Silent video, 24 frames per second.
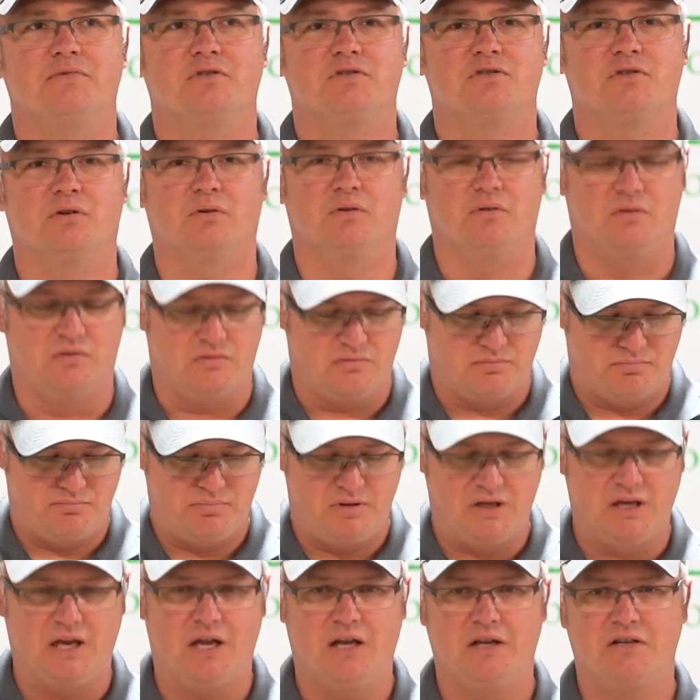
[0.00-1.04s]
So
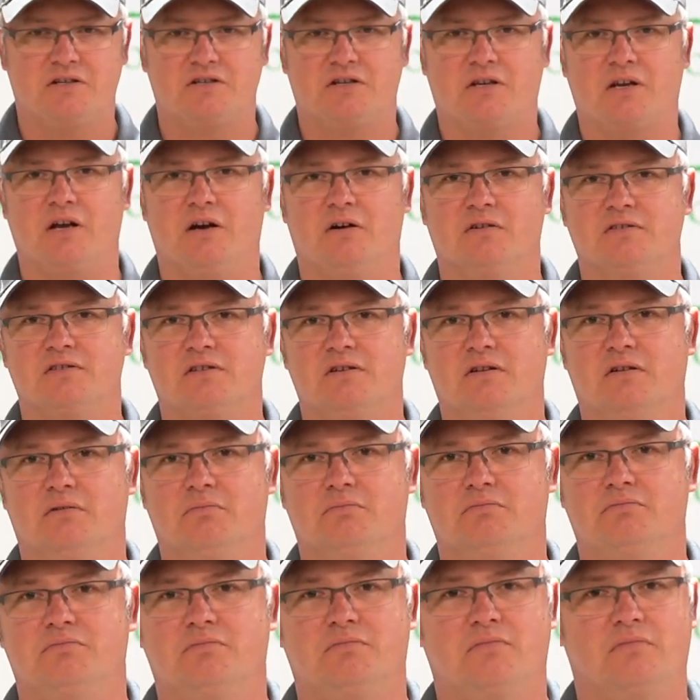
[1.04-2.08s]
pH,
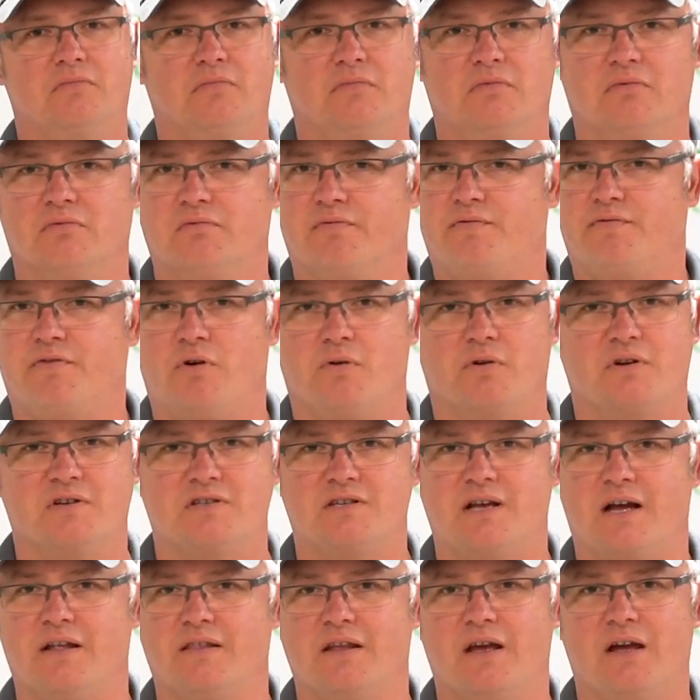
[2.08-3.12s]
calcium,
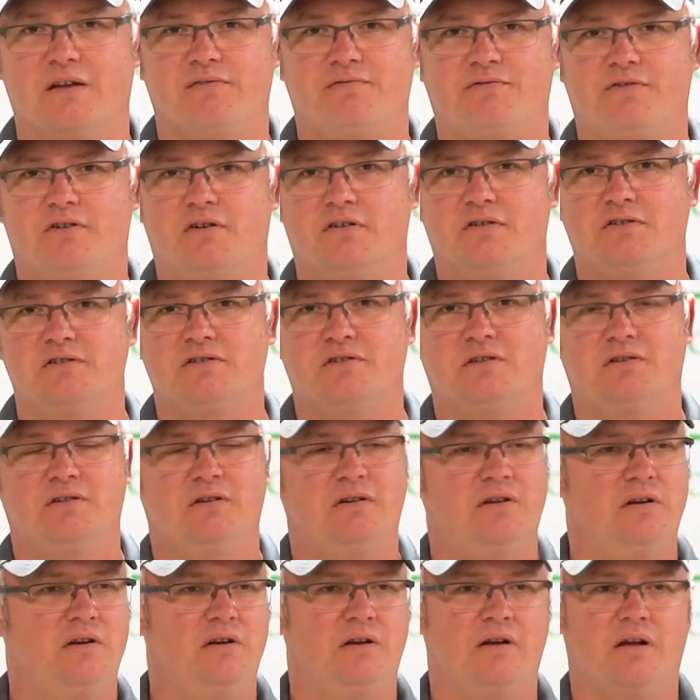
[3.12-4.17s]
focus on that first.
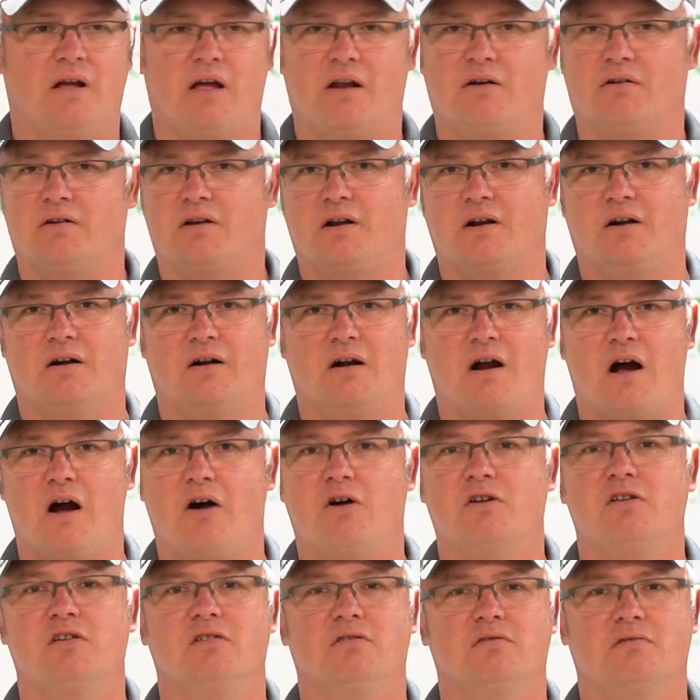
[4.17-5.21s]
I don't care
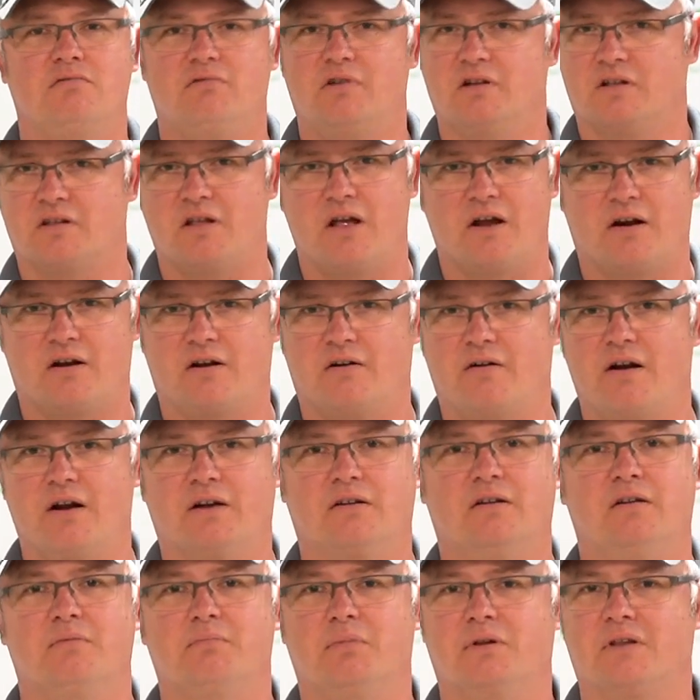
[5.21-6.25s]
how you get that
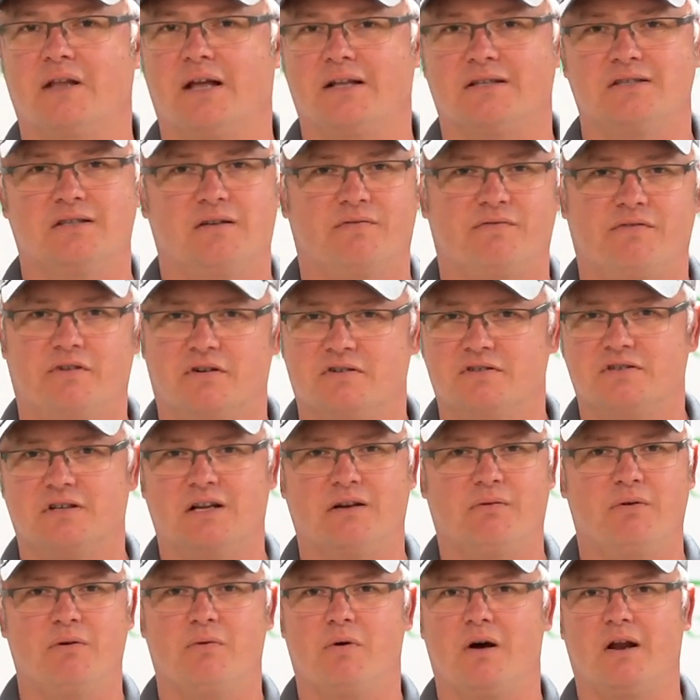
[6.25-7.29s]
corrected, but that's the first
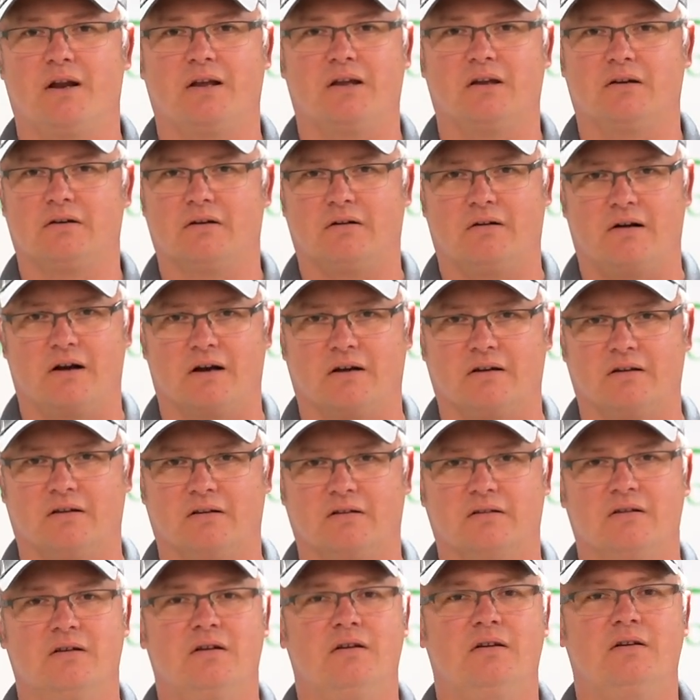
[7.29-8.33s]
thing we want to get
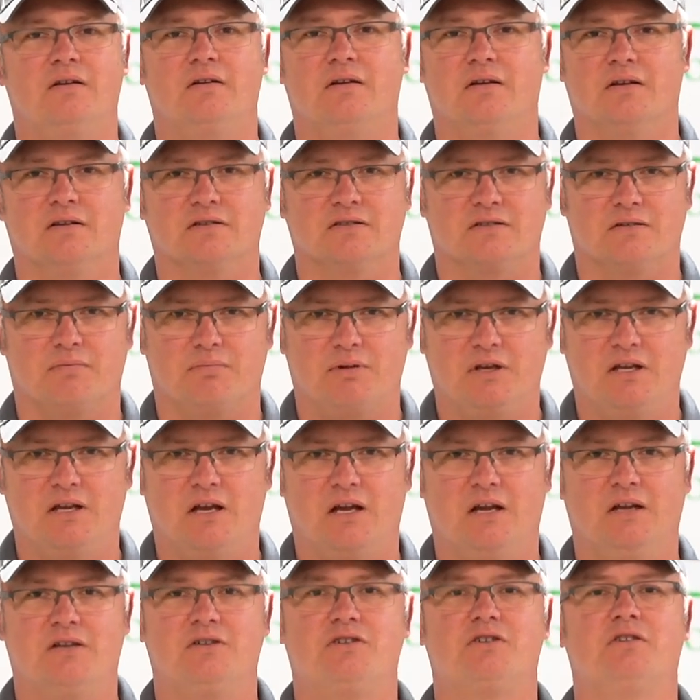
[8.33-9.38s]
corrected, is the
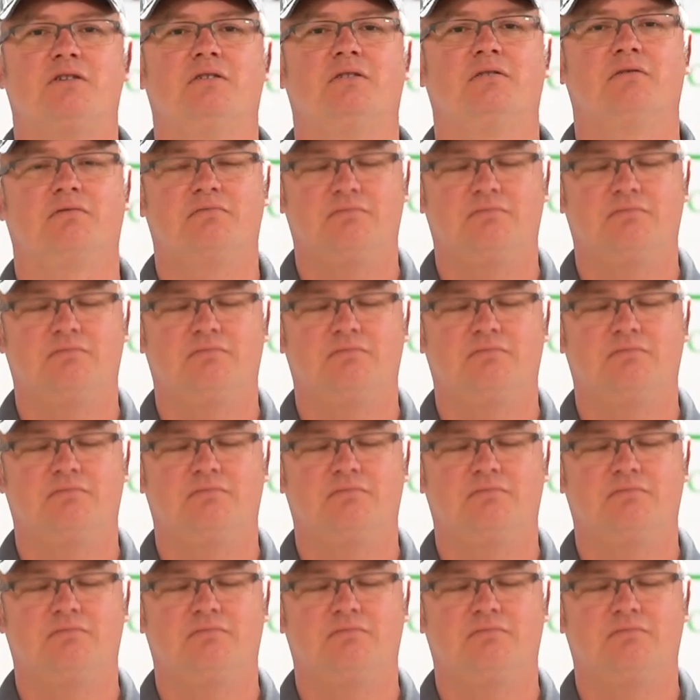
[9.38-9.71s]
pH,